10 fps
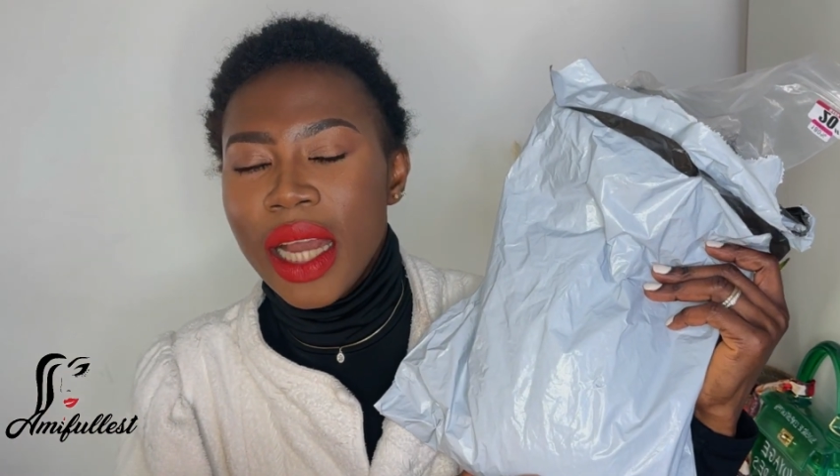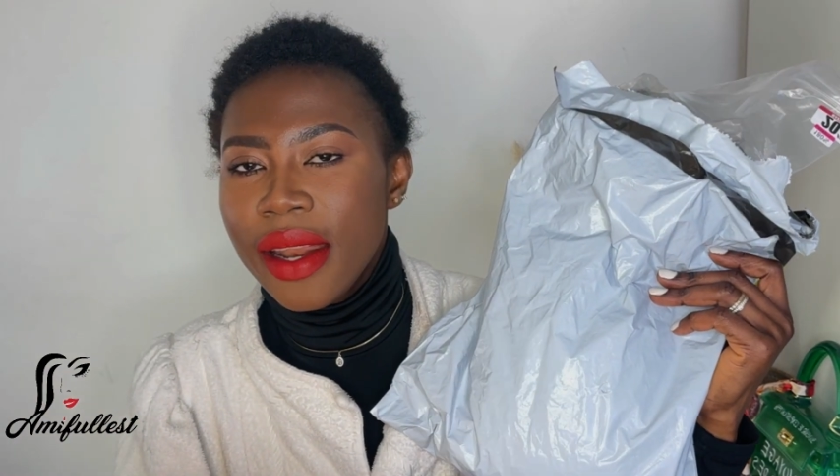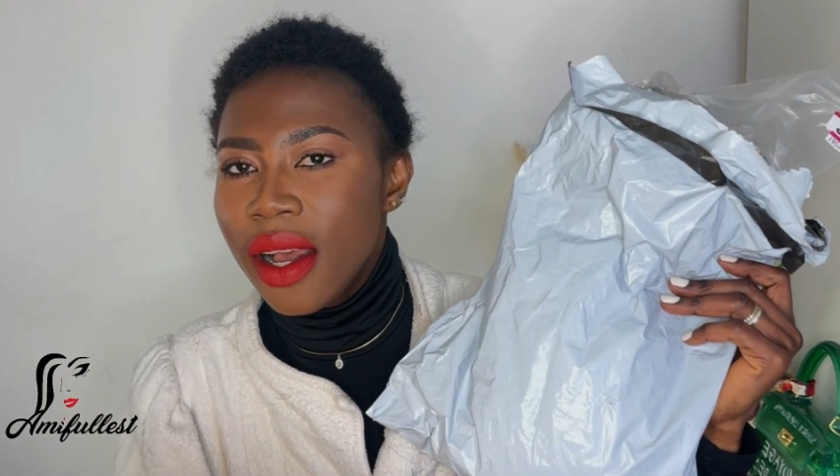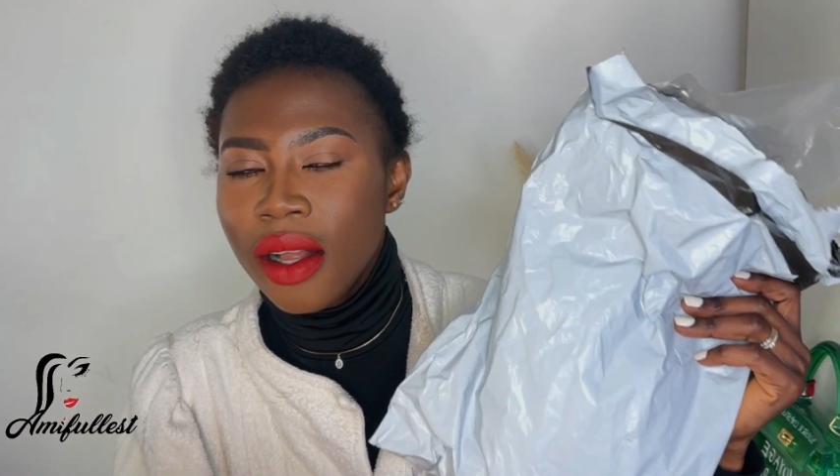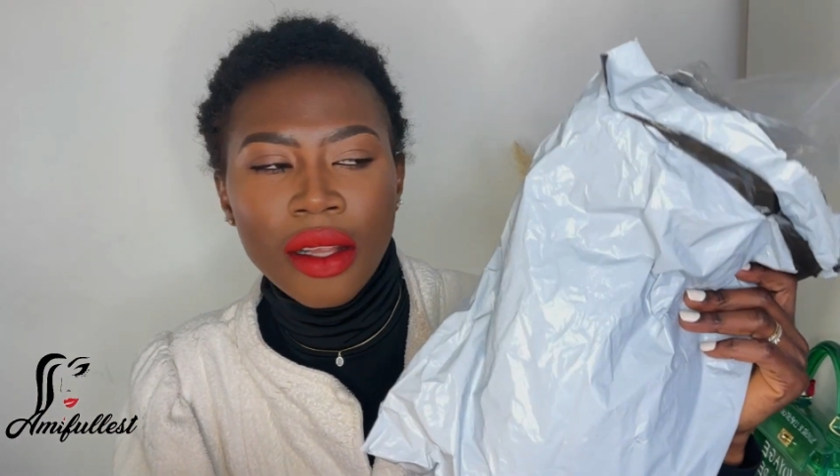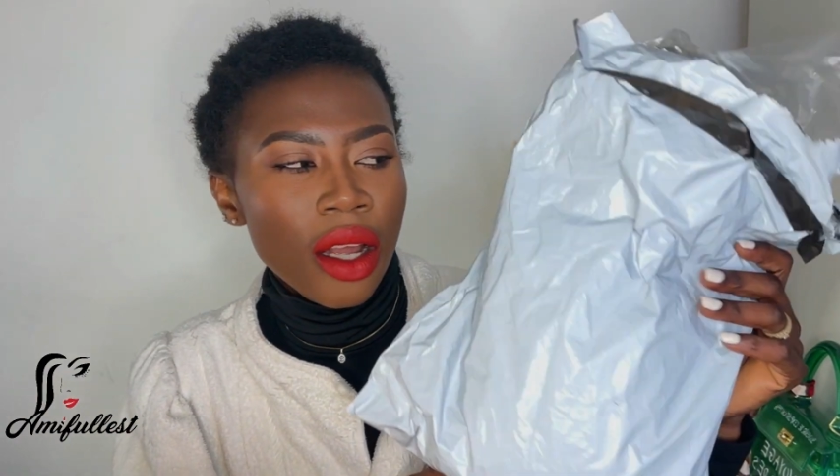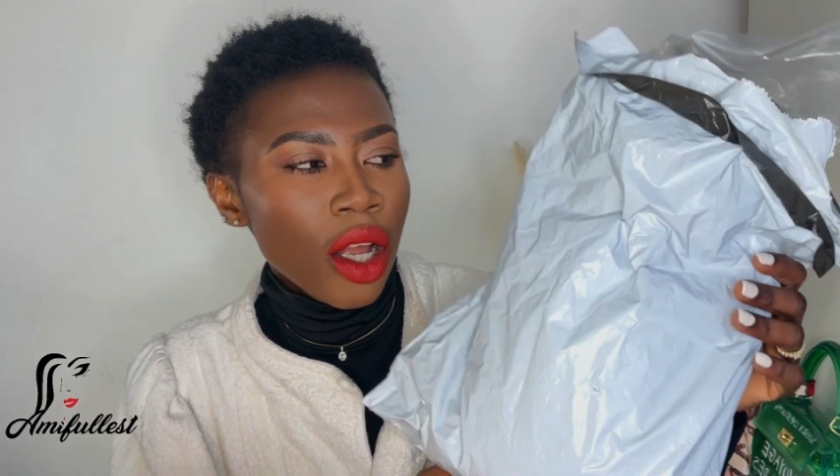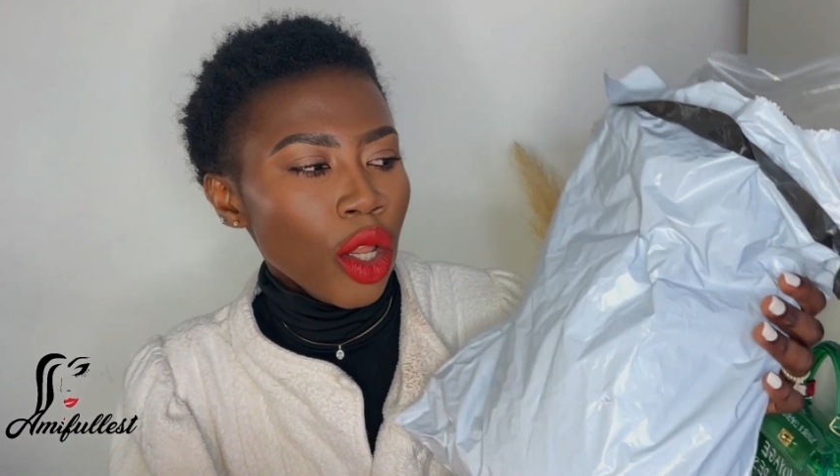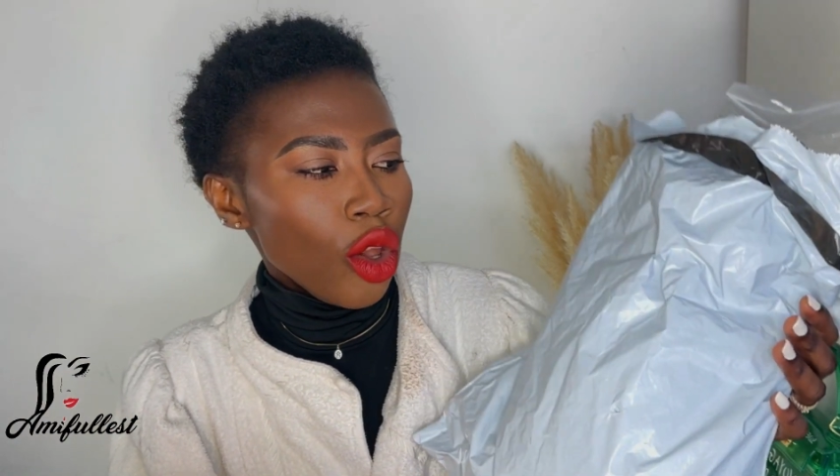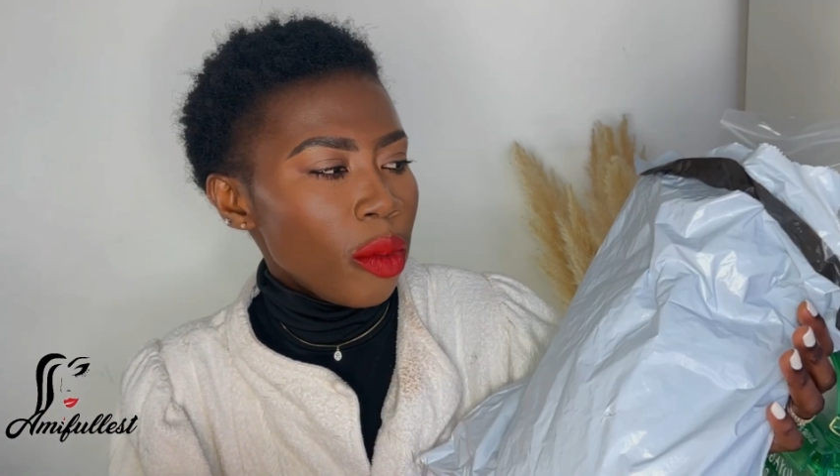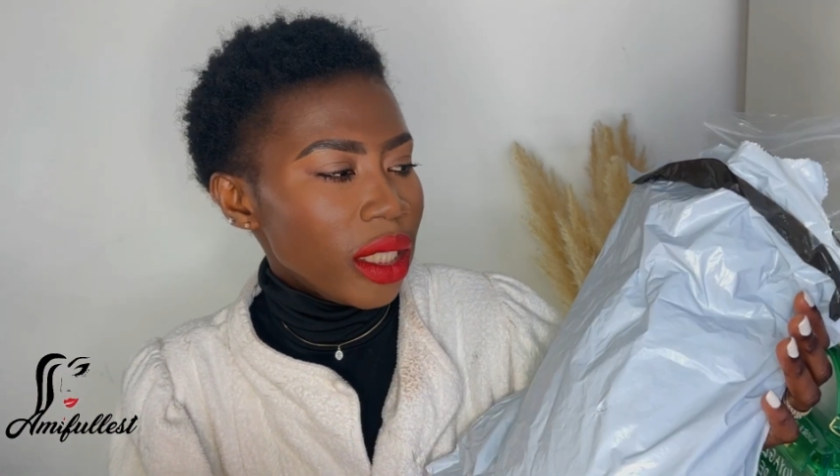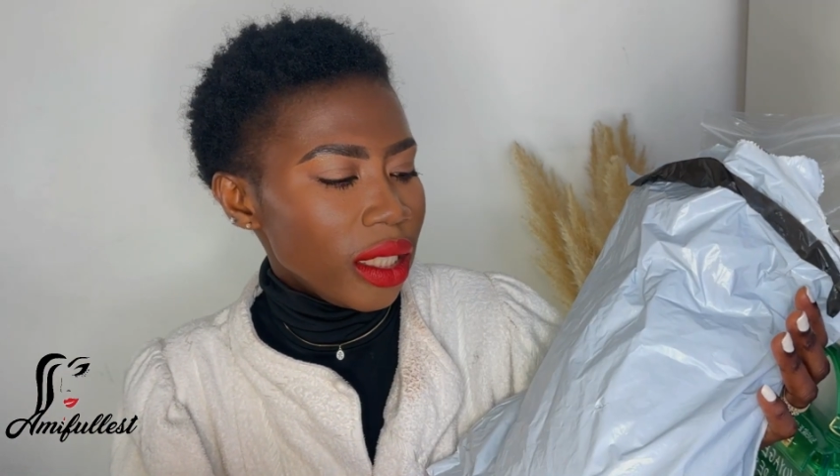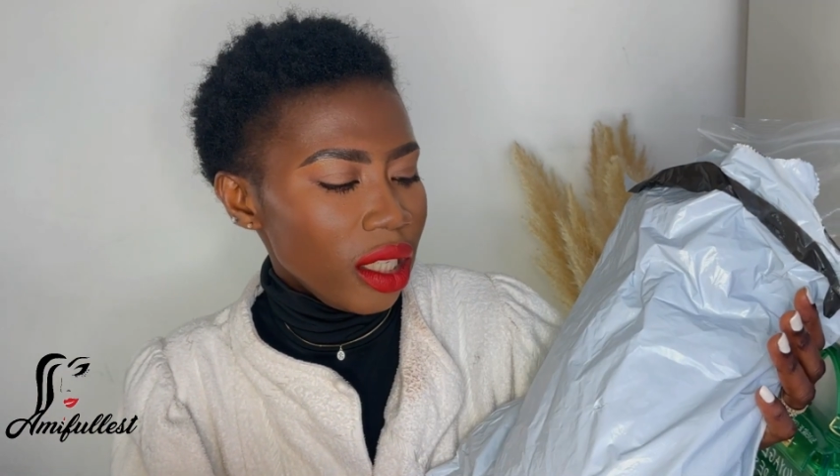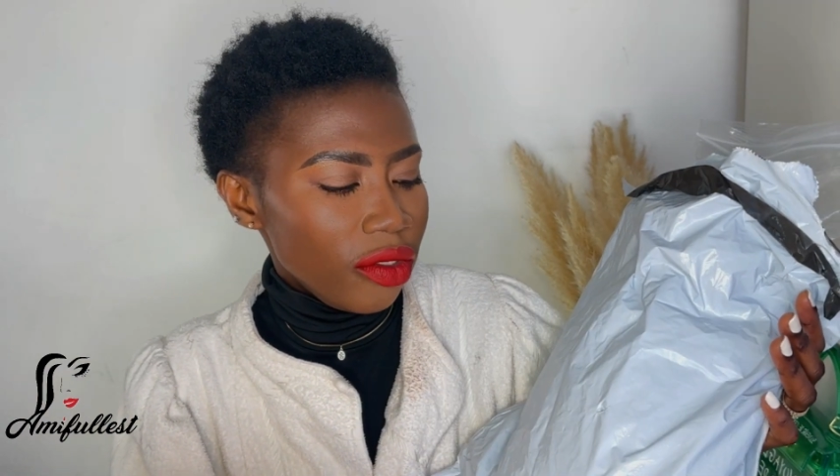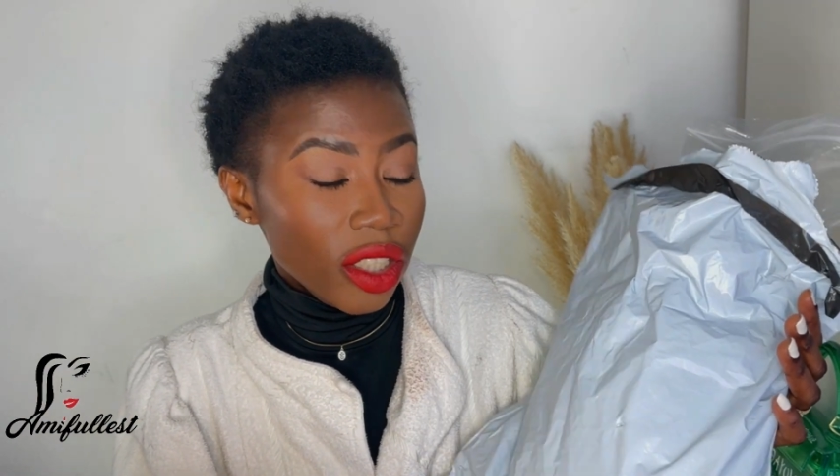NL, normal delivery.